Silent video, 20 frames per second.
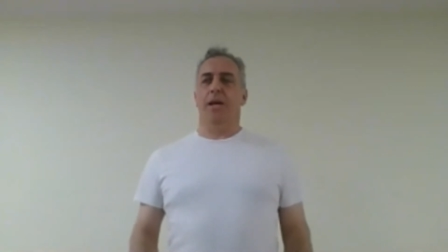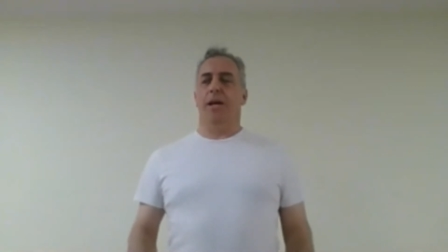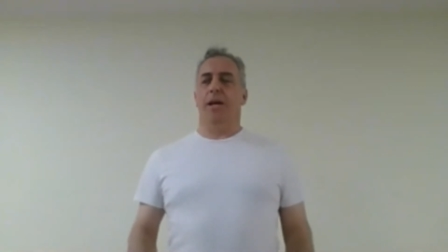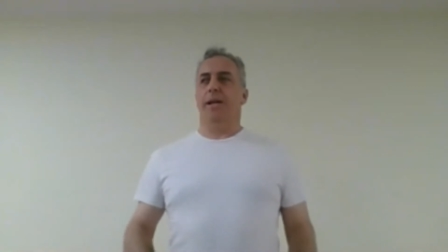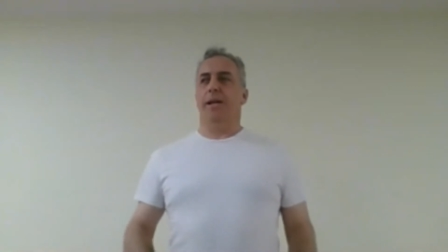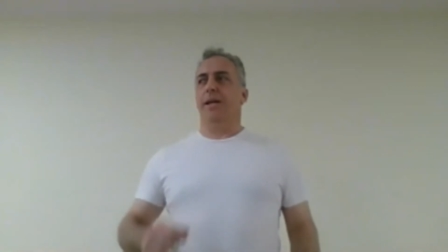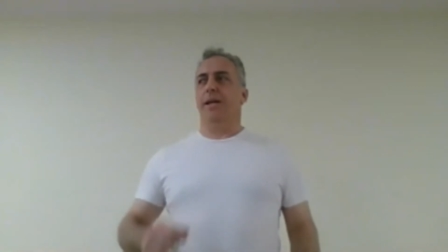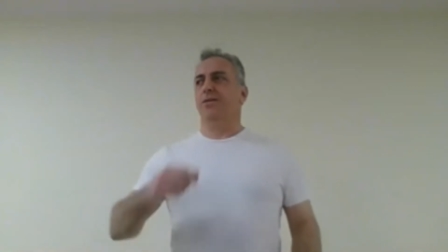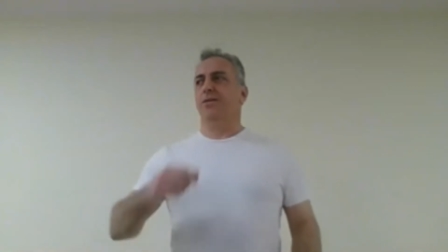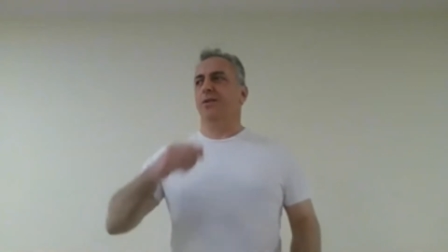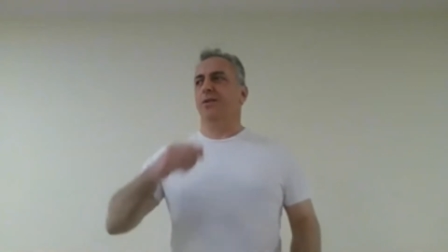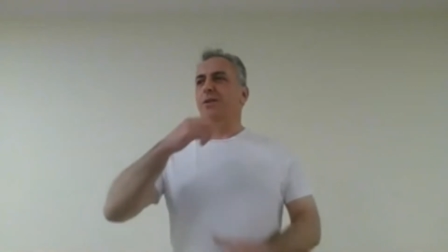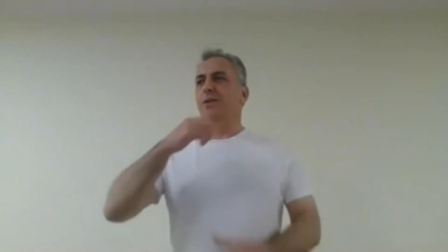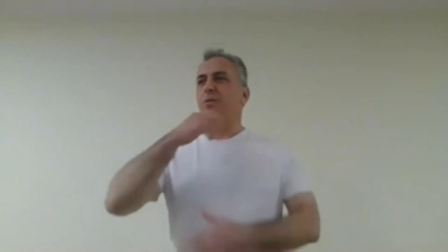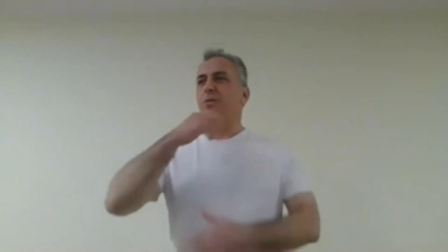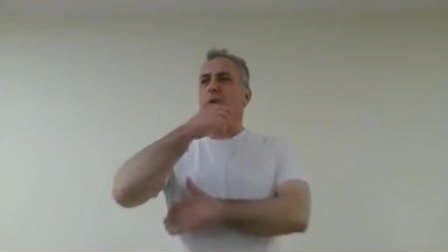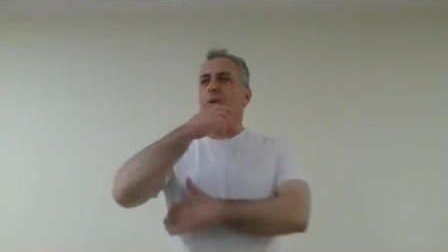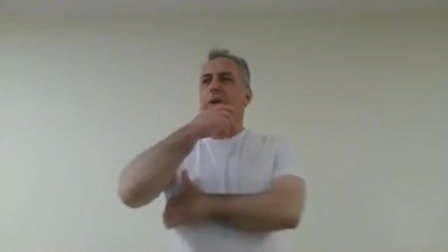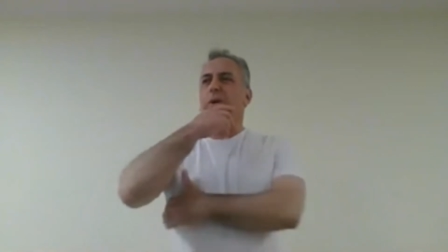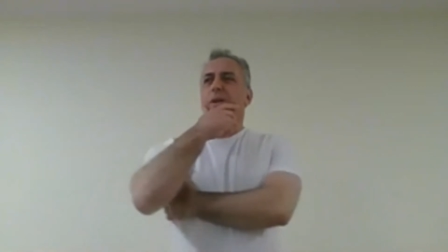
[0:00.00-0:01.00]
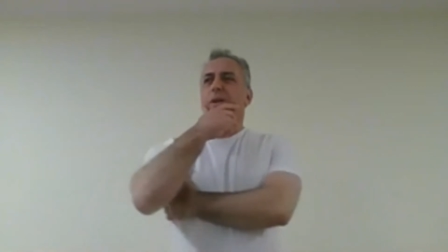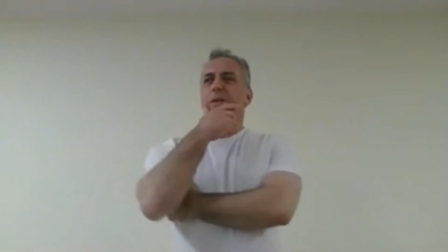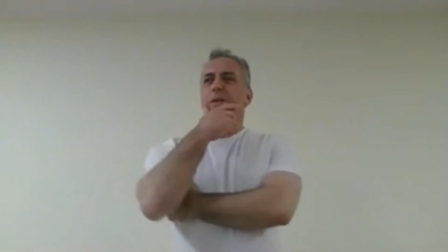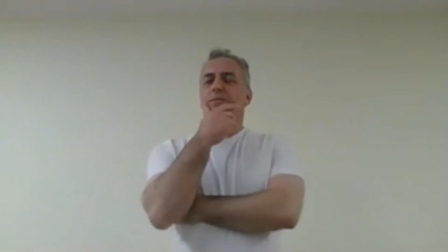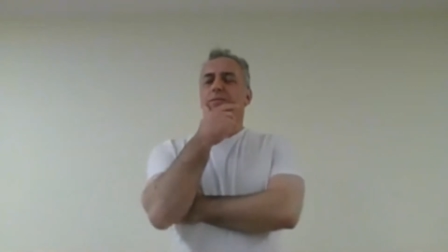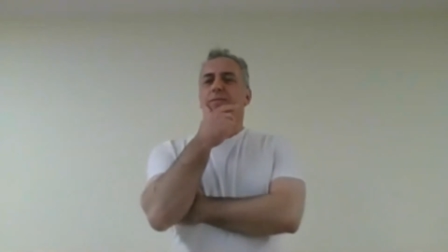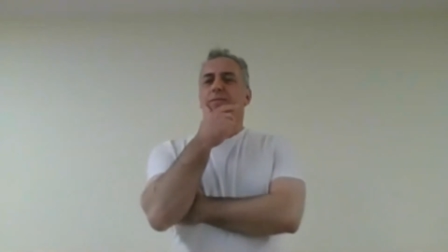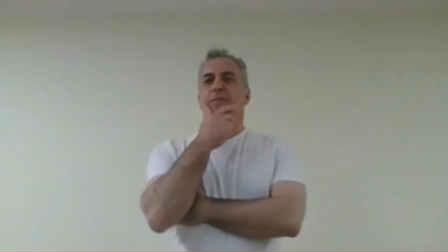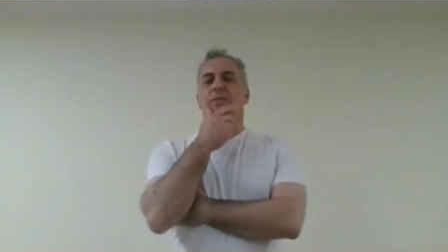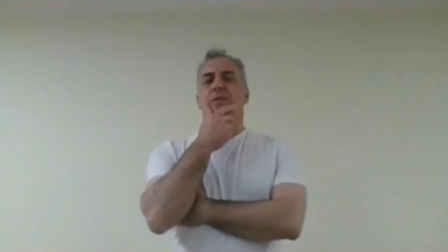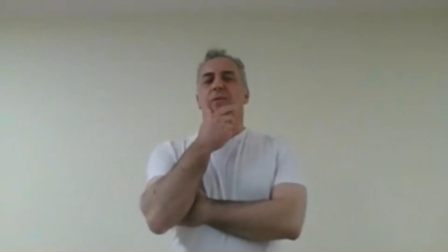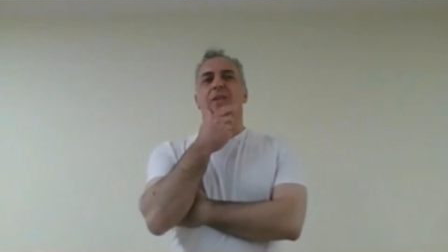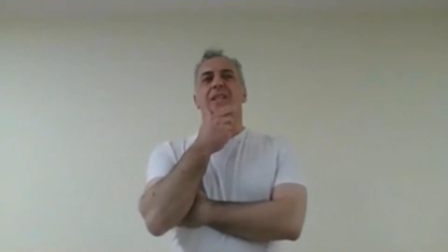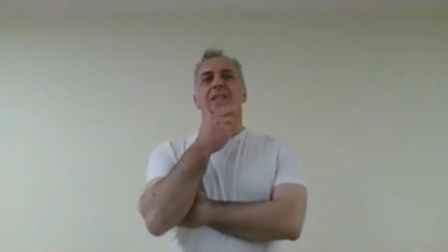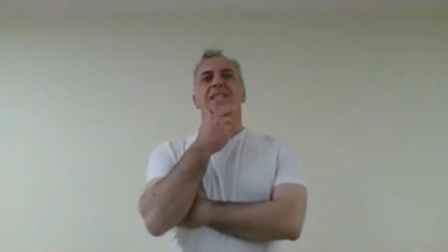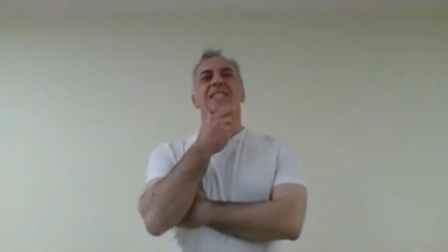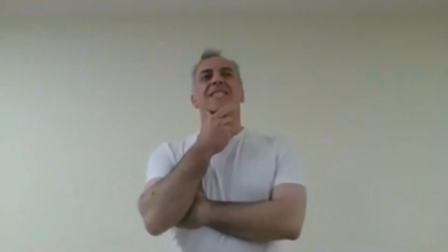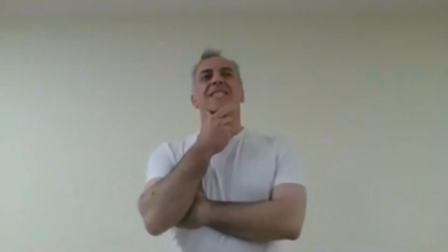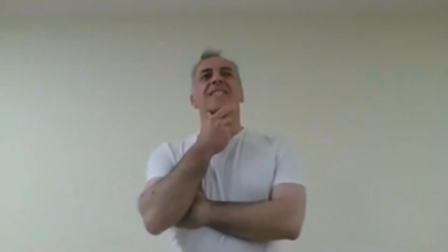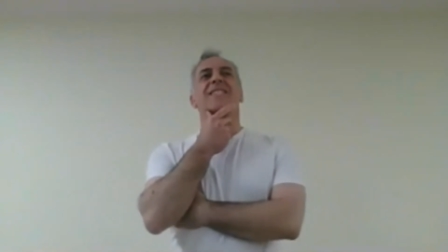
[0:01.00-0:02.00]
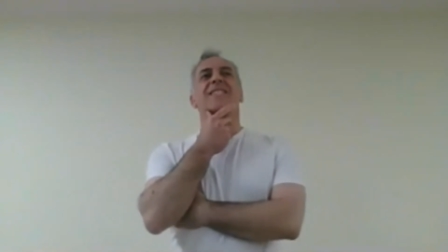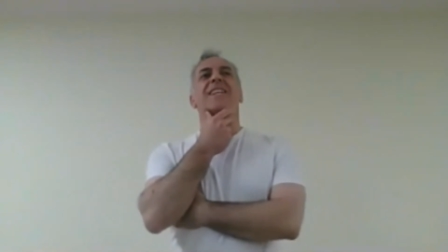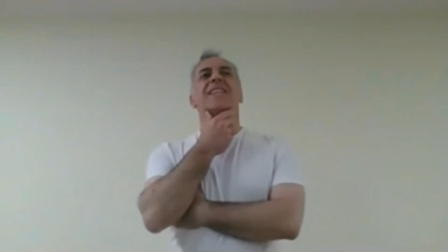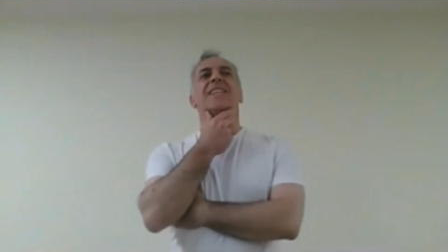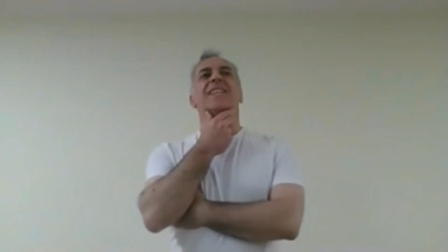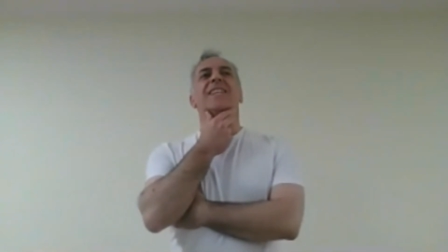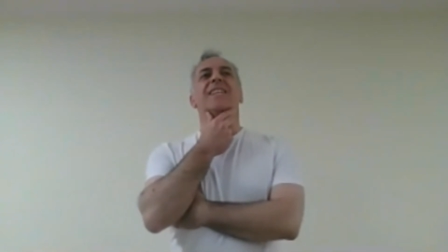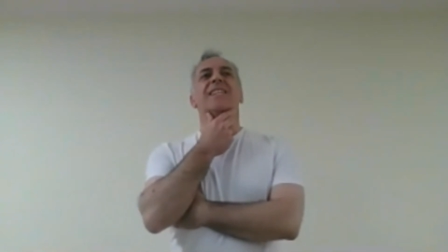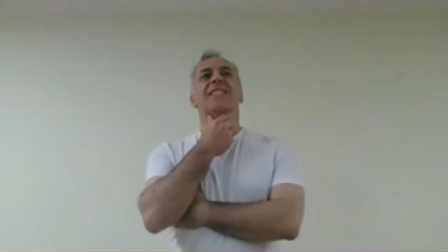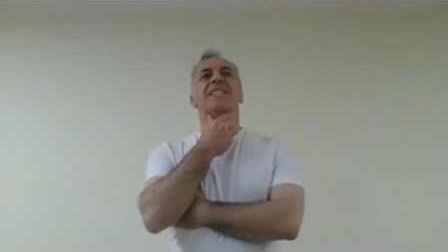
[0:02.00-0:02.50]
And I thought, well, for a sunny